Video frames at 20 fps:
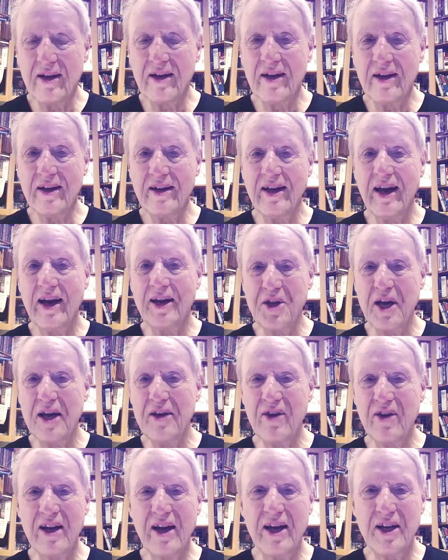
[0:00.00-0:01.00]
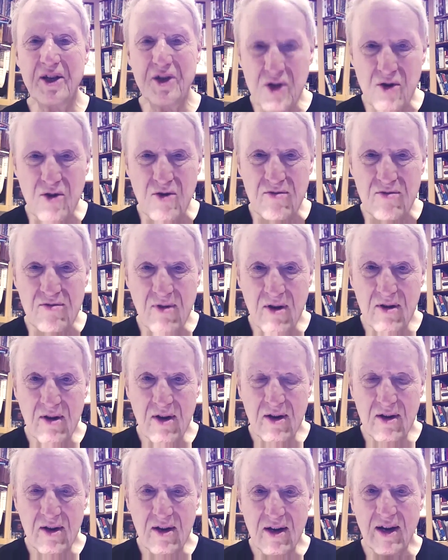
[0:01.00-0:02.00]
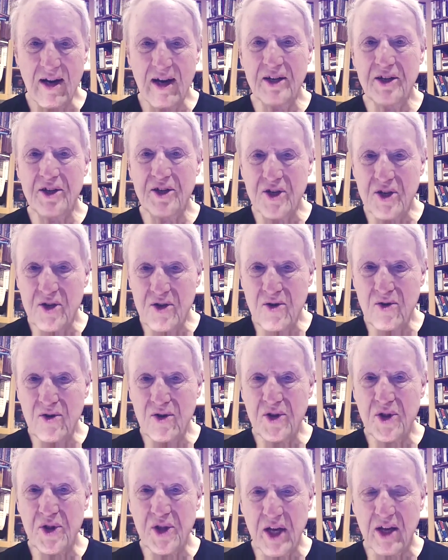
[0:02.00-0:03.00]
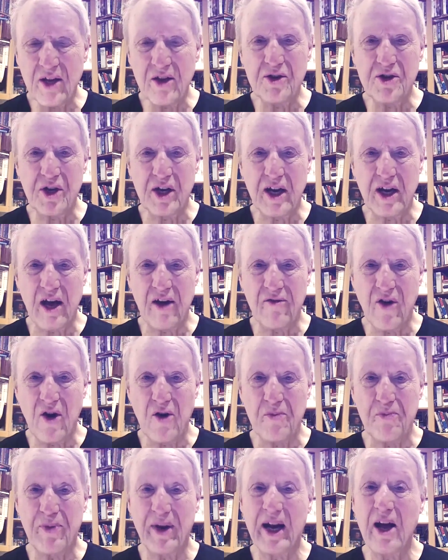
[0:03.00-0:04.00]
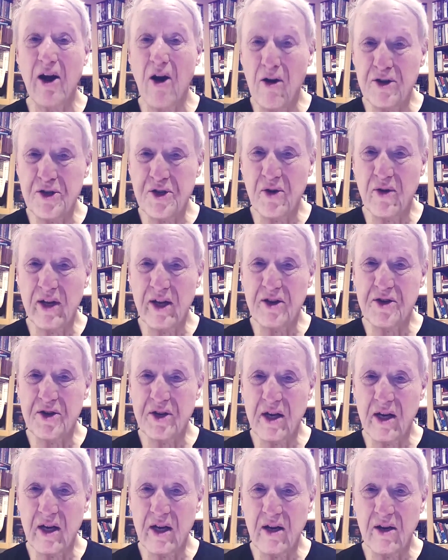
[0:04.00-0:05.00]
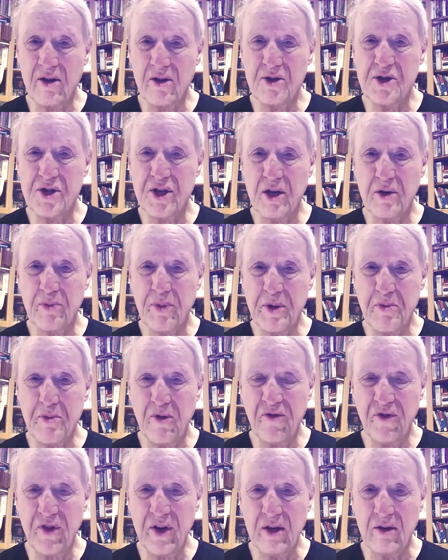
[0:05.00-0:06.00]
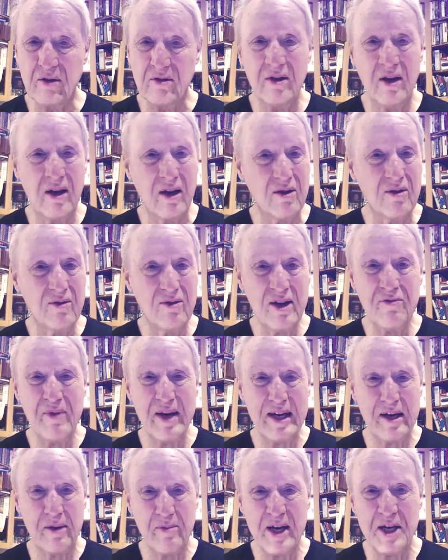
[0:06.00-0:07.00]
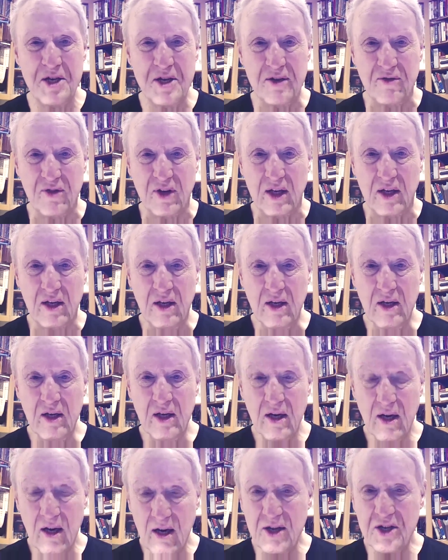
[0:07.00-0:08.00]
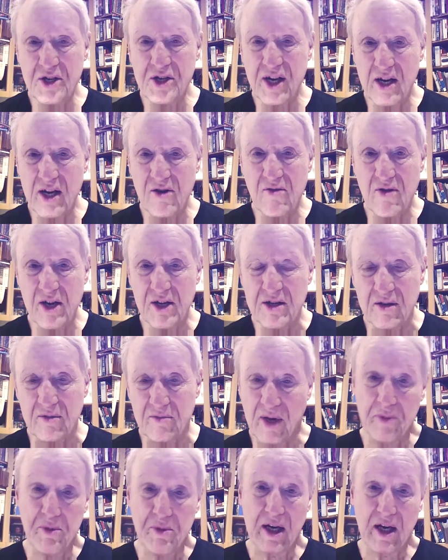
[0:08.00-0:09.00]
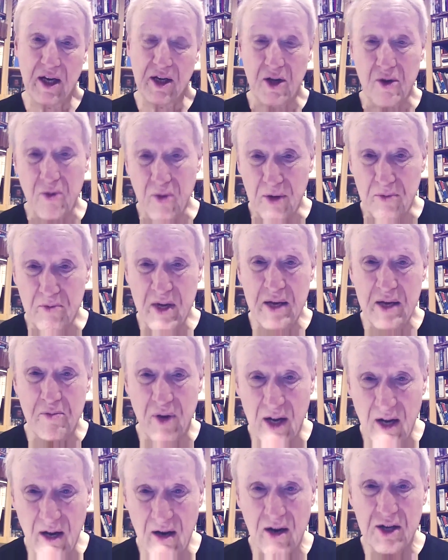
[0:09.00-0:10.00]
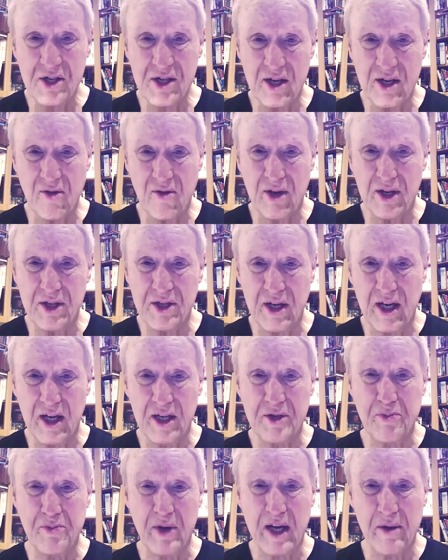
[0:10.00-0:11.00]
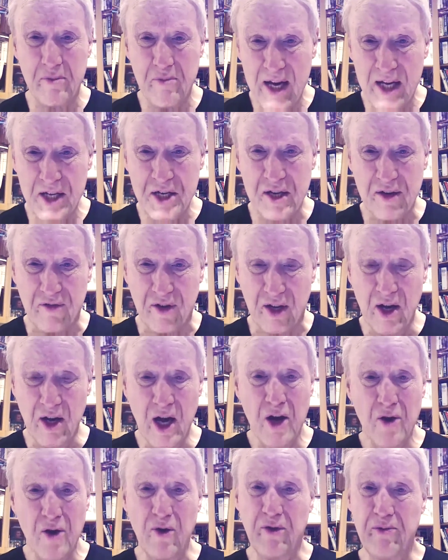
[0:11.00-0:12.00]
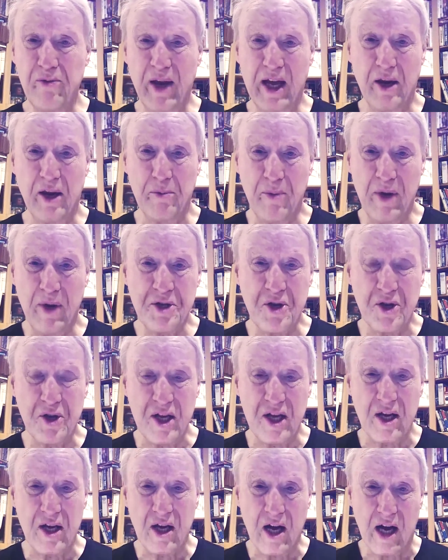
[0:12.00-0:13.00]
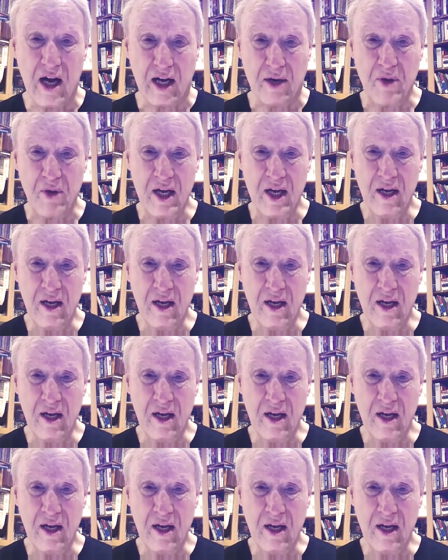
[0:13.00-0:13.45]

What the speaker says: Yeah, David, I do. I do think you should have hope. But I also understand how those young people feel. Look, we've made a mess of it. Our generation, maybe not you and me, but our generation has made a mess of it. We've made a mess of the economy.